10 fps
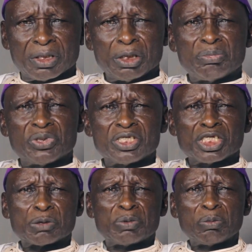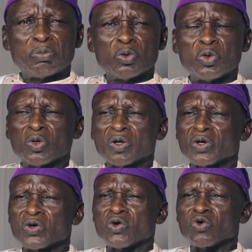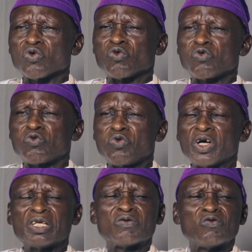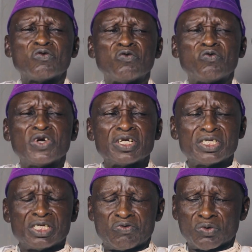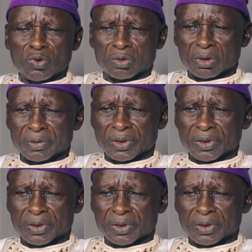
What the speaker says: The British people found it very difficult,